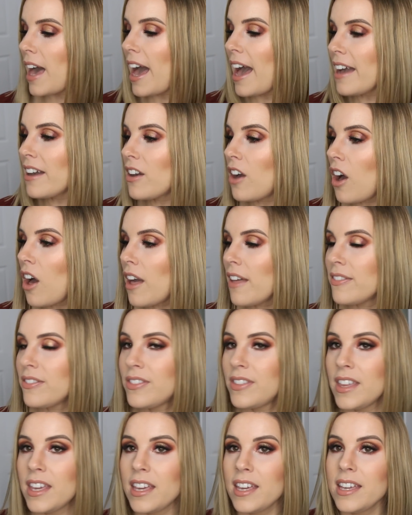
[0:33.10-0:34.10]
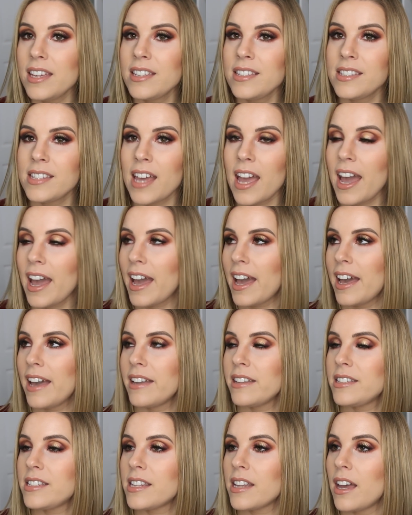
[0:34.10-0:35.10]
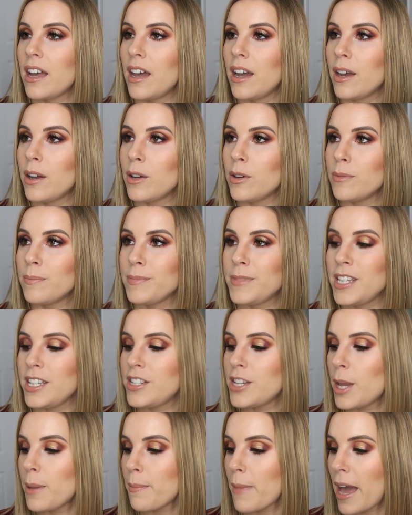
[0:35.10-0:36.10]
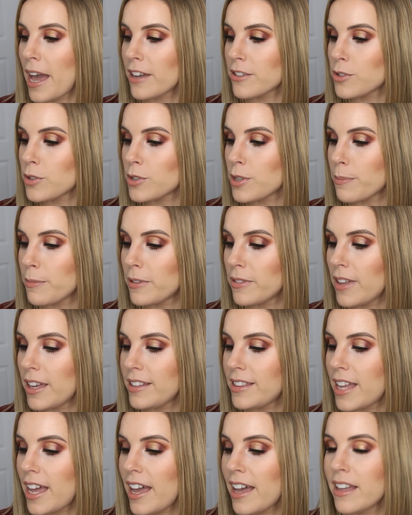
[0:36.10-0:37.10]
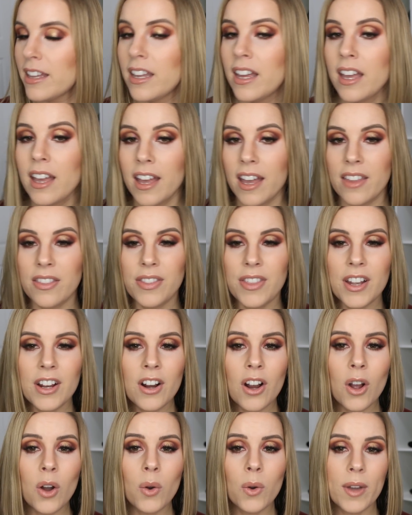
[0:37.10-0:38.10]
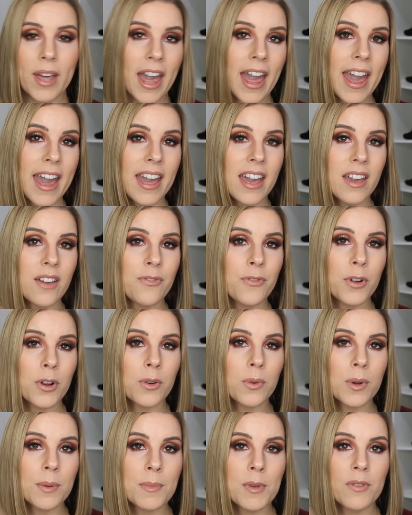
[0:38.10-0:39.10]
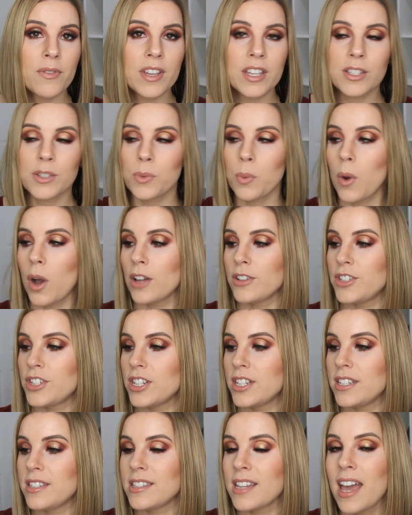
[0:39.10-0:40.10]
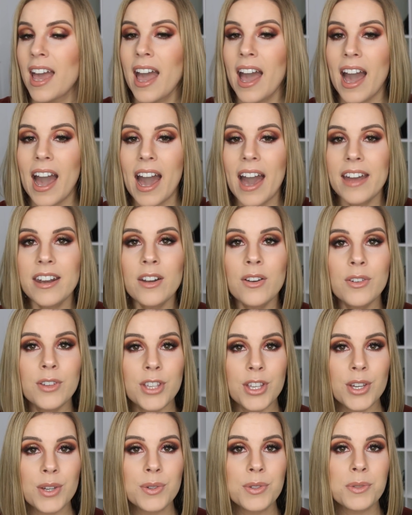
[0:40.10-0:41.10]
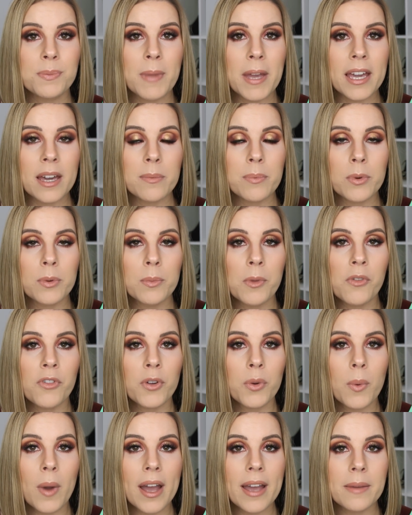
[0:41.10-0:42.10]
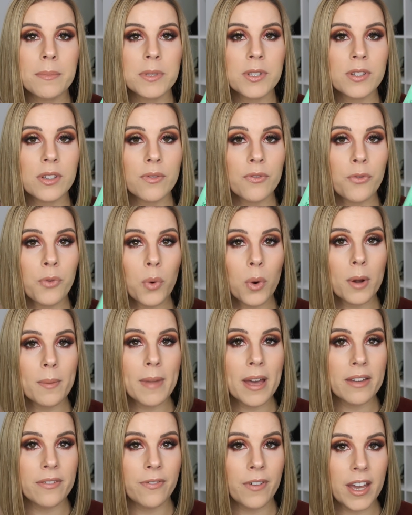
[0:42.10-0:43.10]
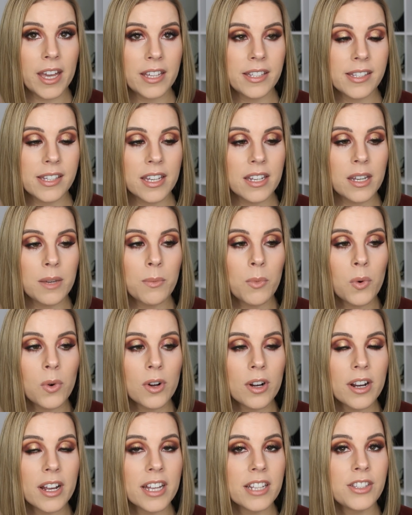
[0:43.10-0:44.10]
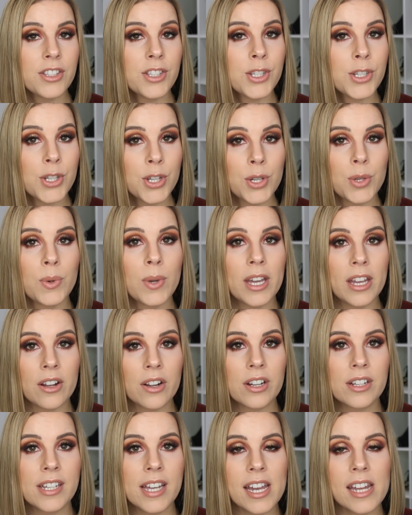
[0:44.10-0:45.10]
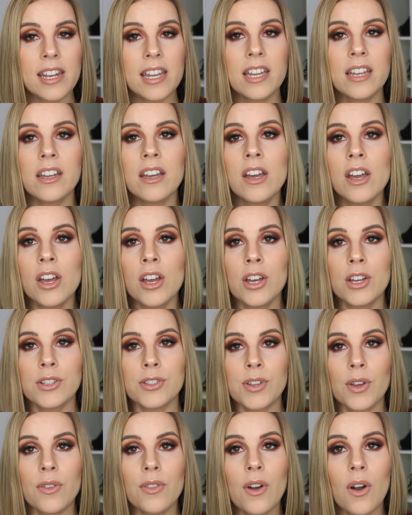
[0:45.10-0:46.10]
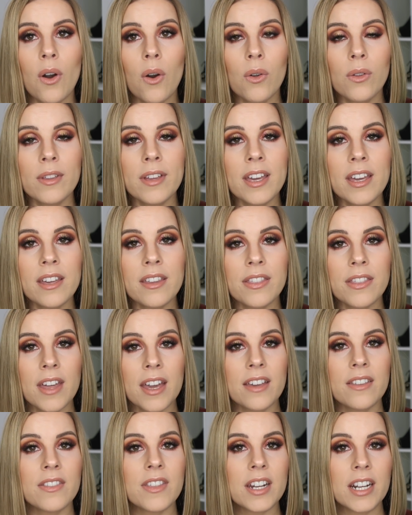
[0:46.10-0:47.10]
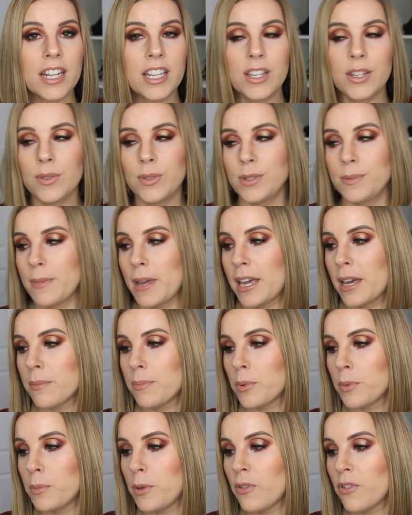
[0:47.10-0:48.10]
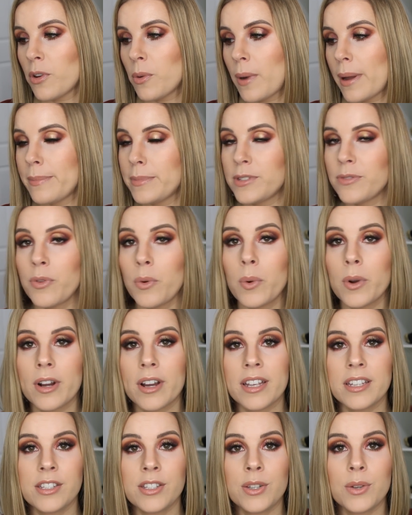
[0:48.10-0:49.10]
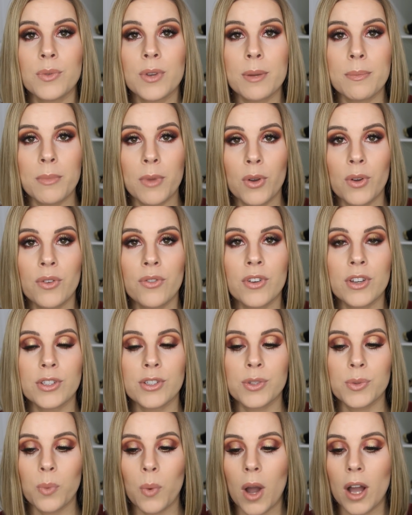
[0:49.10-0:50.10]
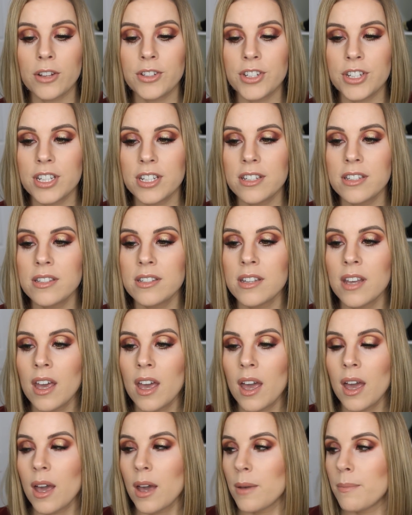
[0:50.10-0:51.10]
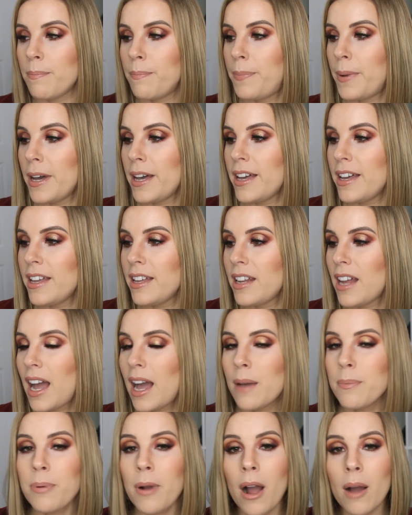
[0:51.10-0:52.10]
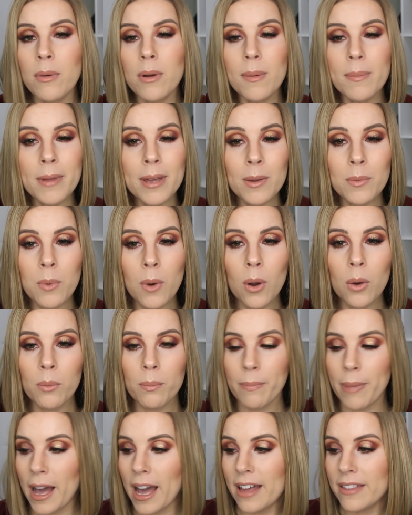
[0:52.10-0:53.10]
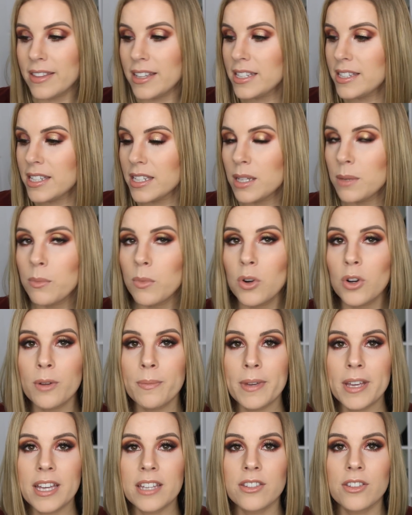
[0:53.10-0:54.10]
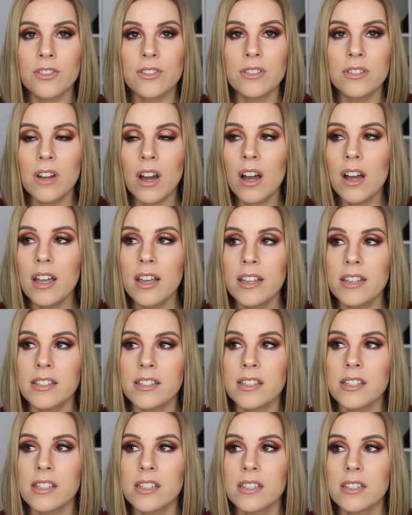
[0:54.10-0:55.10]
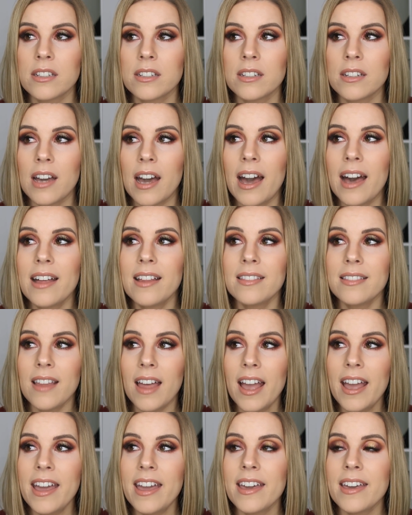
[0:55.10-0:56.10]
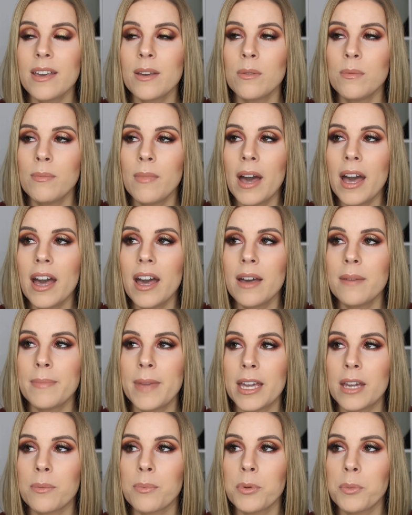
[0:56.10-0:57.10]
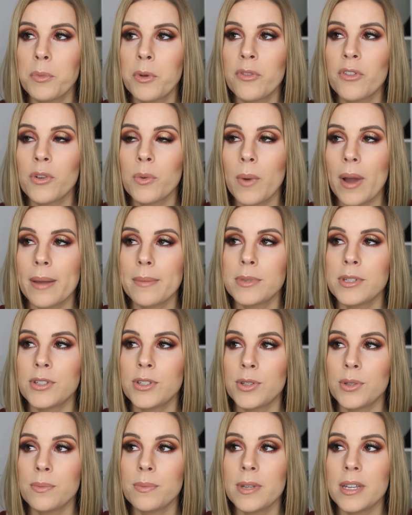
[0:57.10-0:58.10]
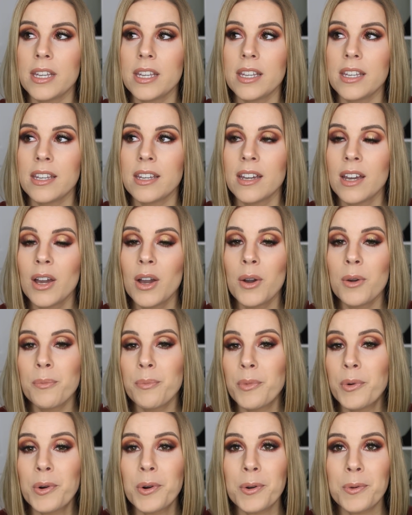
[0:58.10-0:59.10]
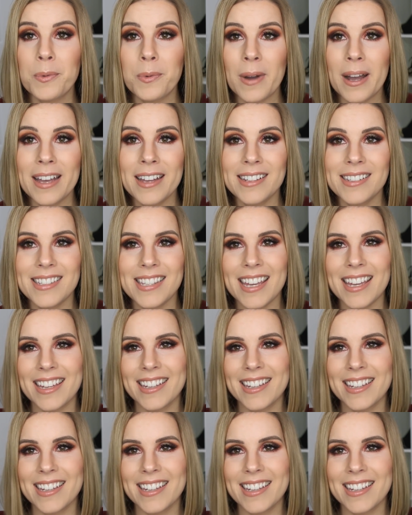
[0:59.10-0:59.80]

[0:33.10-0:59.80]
I got these at um, TJ Maxx or something like that, and they're okay for removing swatches. I don't use makeup remover wipes for my face anymore. It's too irritating. So the only thing that I use makeup remover wipes for is to remove swatches, but I probably won't buy these anymore because they're not I like my makeup remover wipes to be more wet